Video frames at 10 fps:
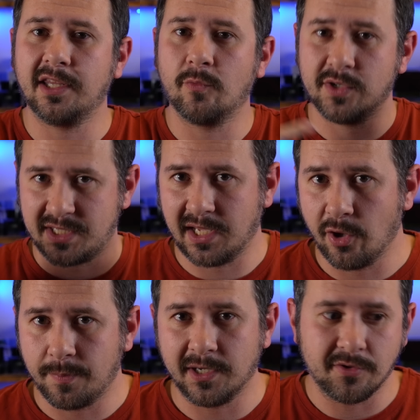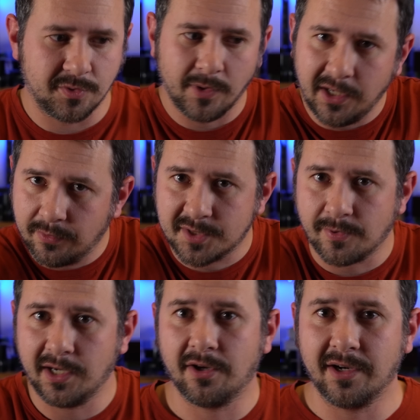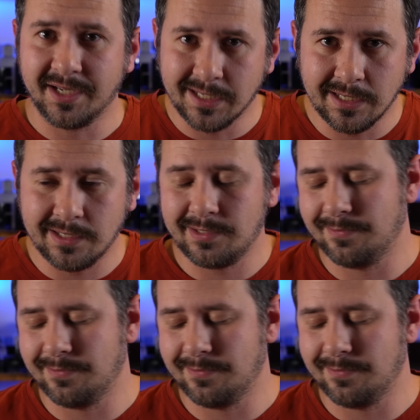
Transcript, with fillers: And then once that opening goes away, you want to spray it on again.